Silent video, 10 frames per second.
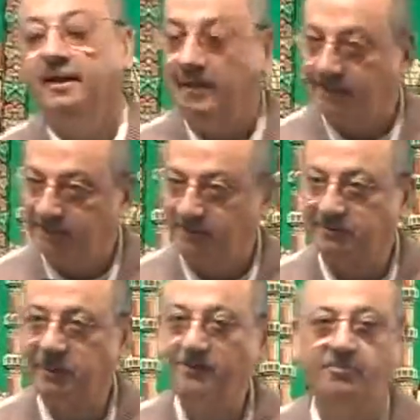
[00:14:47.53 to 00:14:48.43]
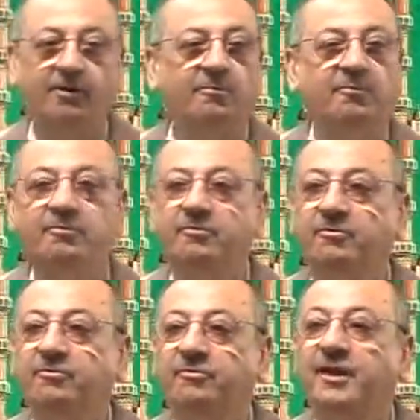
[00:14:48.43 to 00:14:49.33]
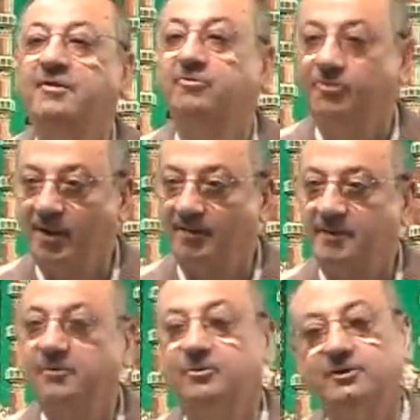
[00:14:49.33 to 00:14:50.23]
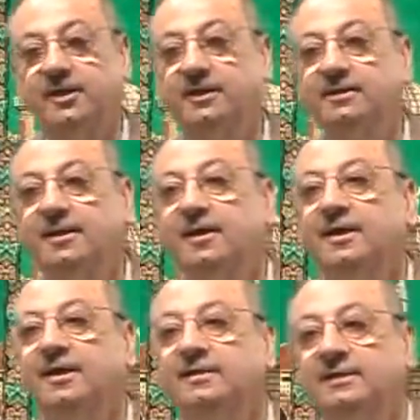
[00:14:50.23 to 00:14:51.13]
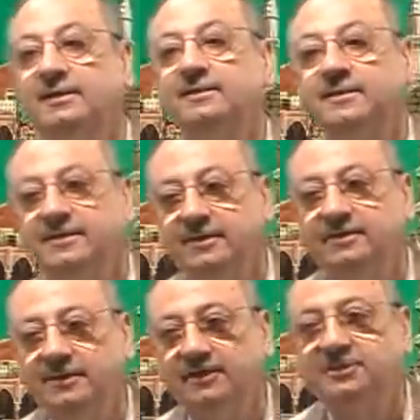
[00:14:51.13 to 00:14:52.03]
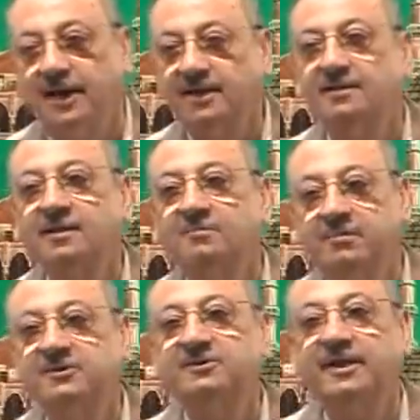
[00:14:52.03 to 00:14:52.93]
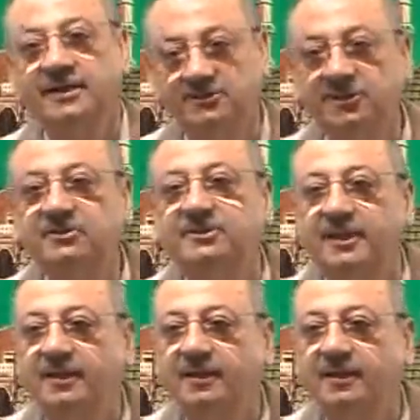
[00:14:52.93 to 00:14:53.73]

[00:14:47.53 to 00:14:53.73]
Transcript: especially from Field Thulasi Mujarat, then there is another master existing.